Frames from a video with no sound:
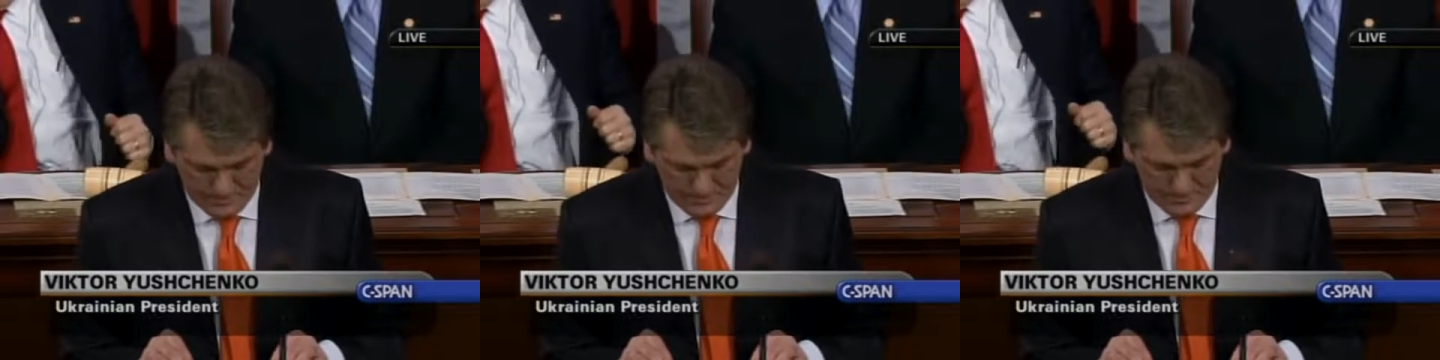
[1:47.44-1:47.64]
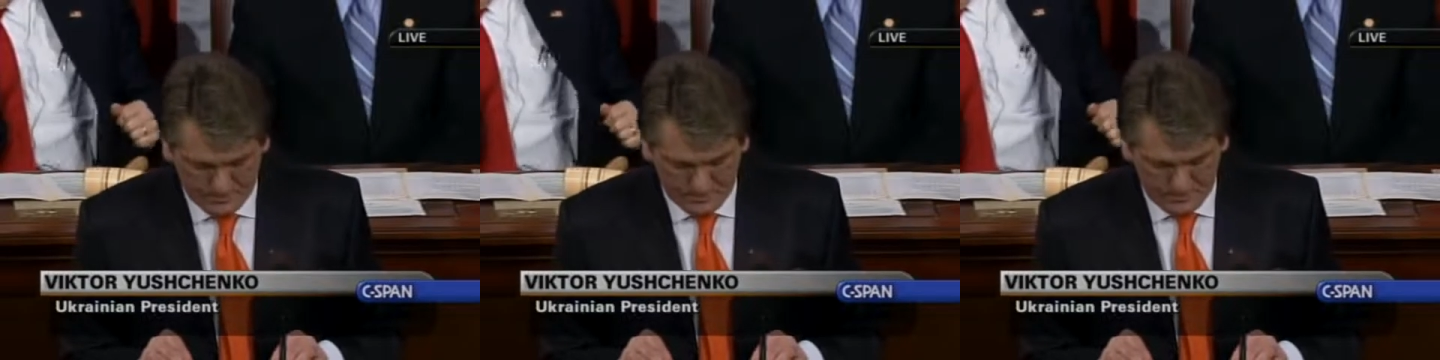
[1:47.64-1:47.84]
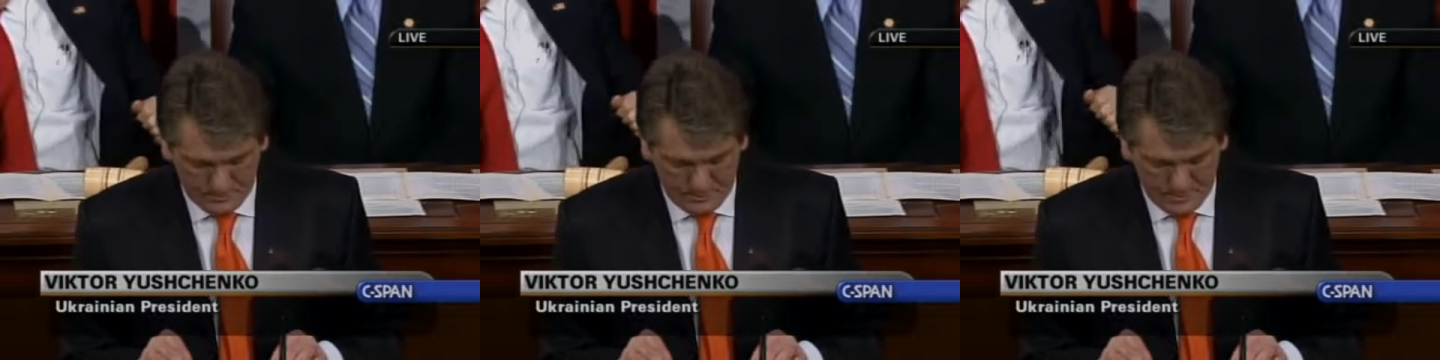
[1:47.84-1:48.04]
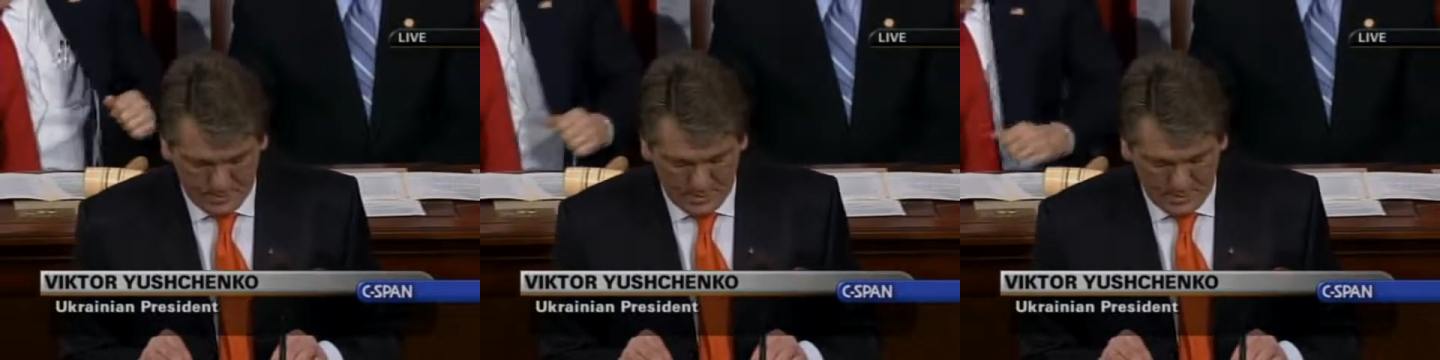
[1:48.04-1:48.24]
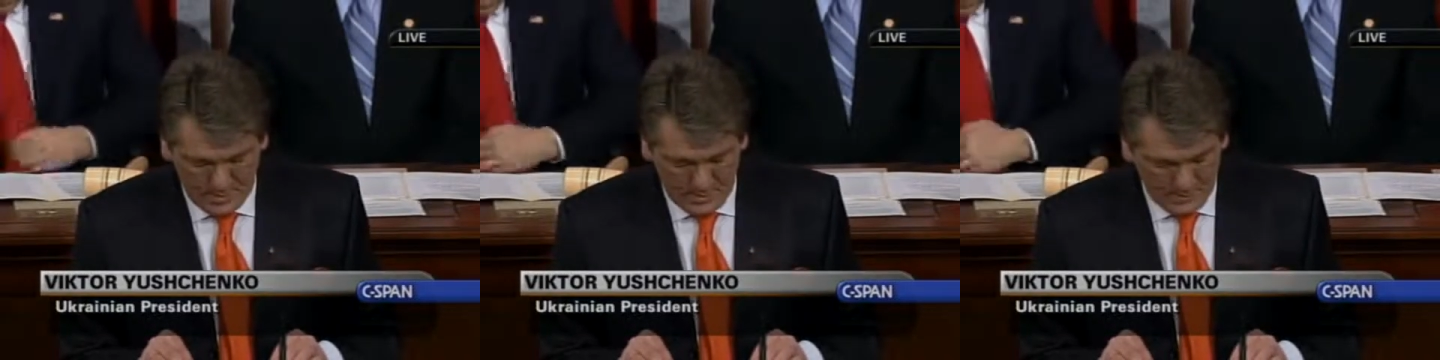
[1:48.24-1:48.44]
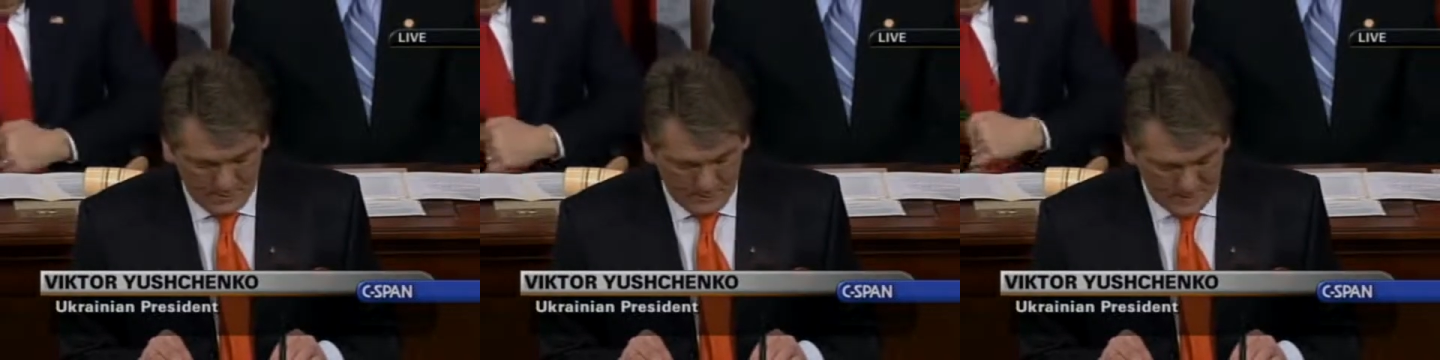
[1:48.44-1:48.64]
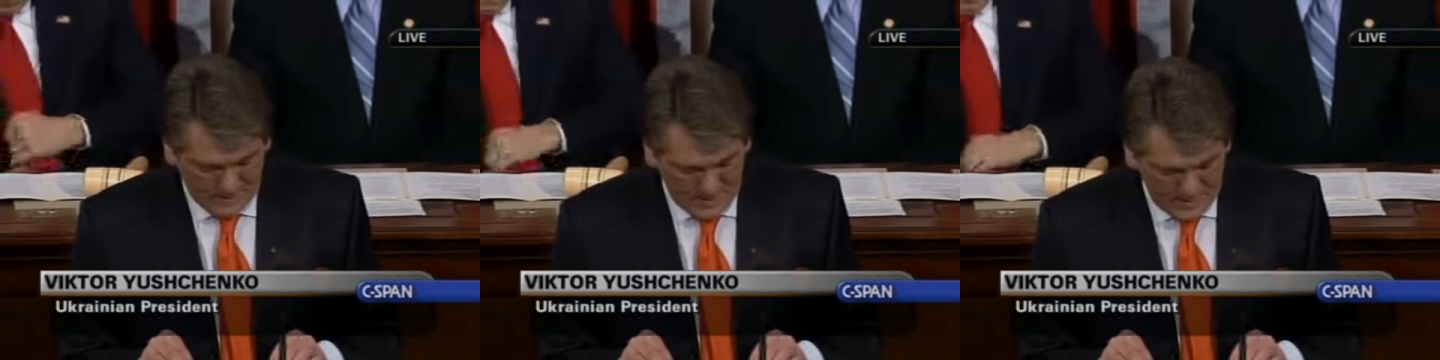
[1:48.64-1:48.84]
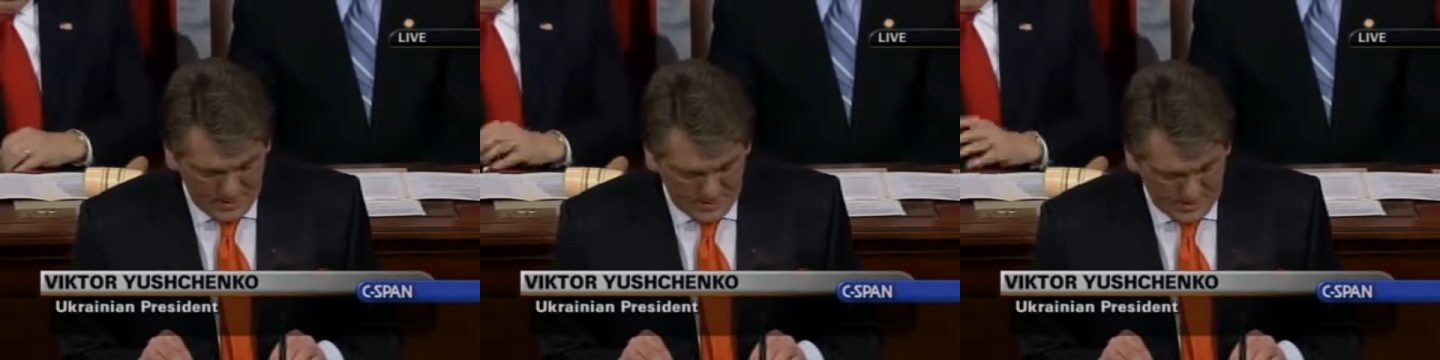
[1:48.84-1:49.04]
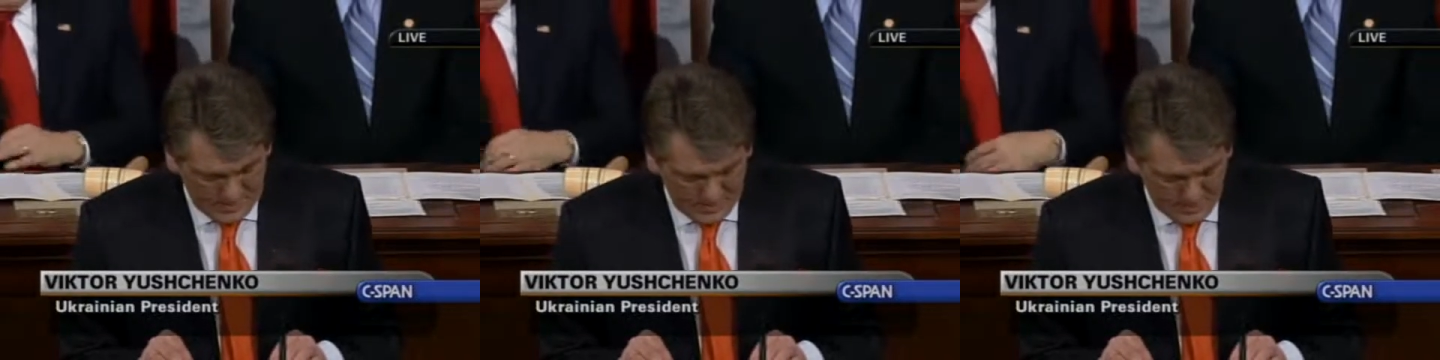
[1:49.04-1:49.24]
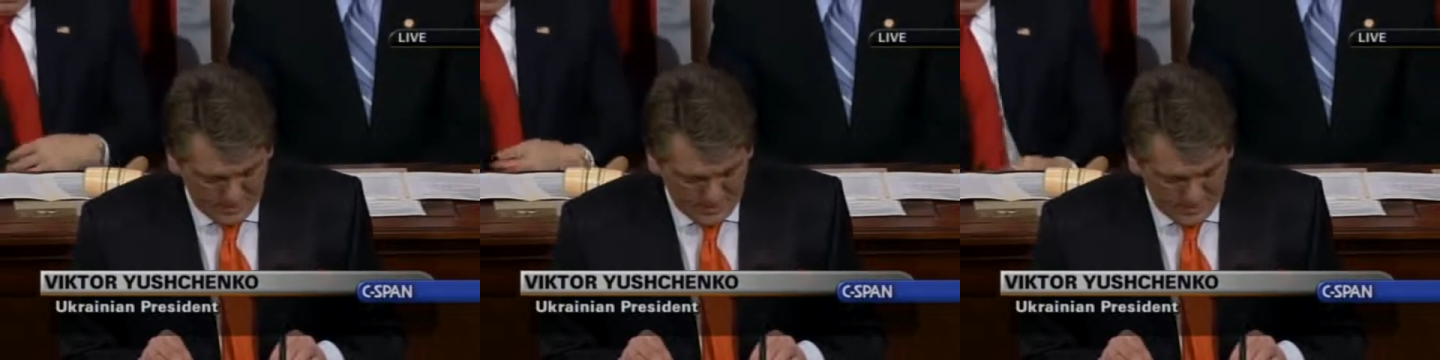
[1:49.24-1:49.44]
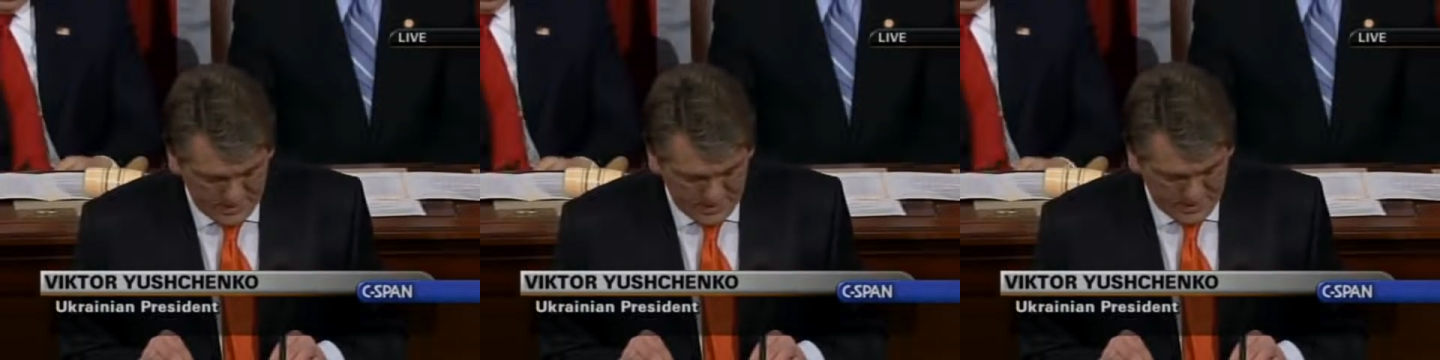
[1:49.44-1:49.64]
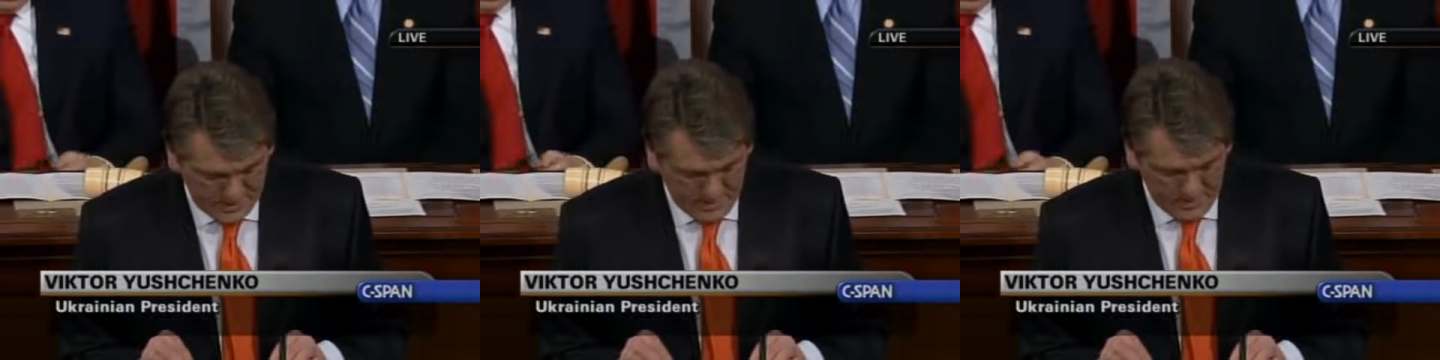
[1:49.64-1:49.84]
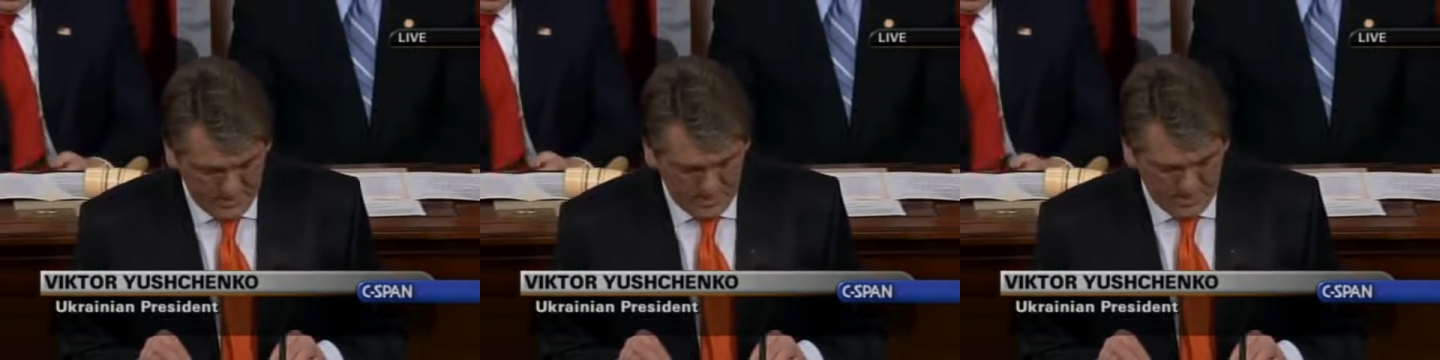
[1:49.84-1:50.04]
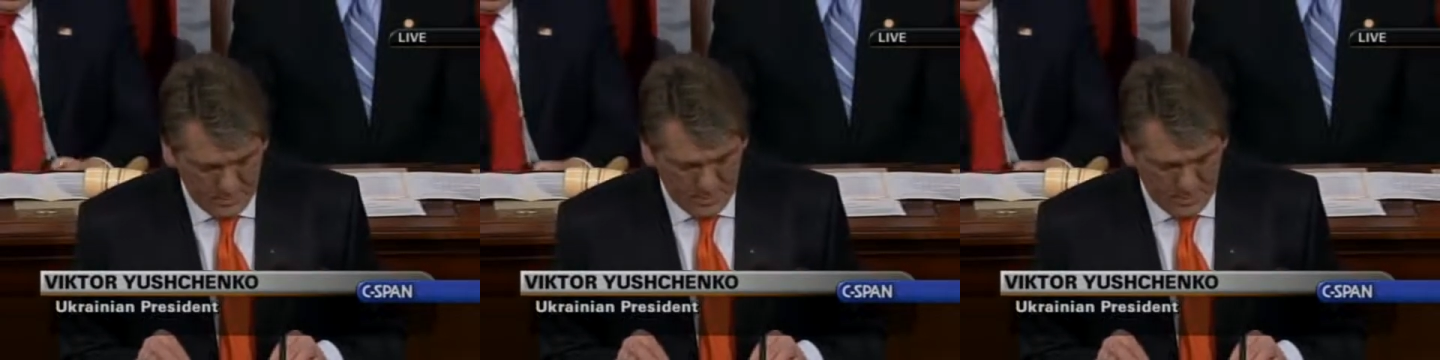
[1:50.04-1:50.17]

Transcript: conviction determines the